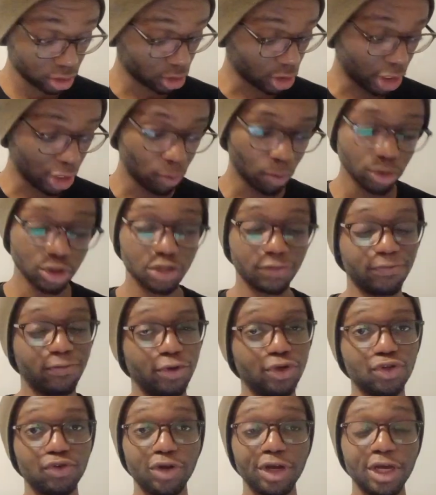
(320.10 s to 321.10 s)
it was a
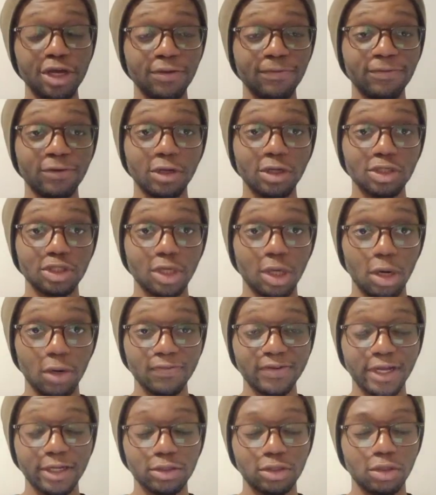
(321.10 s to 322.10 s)
frustrating first half.
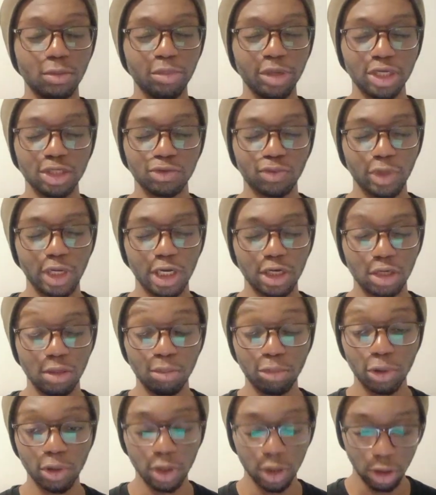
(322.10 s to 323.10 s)
That's the best way I
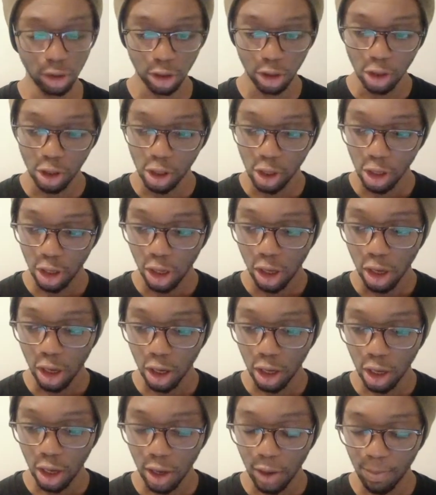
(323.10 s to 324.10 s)
can put it.
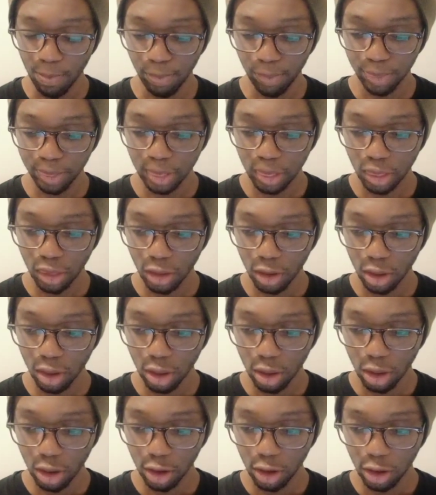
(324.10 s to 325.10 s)
Um,
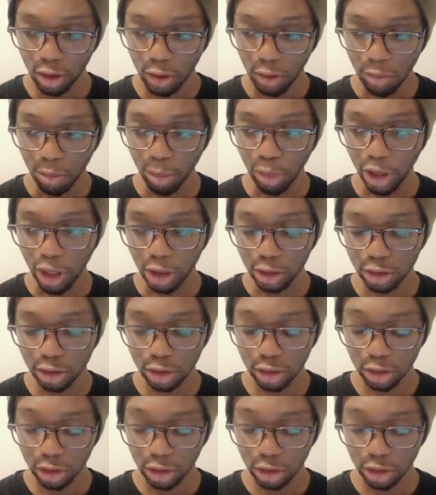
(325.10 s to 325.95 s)
but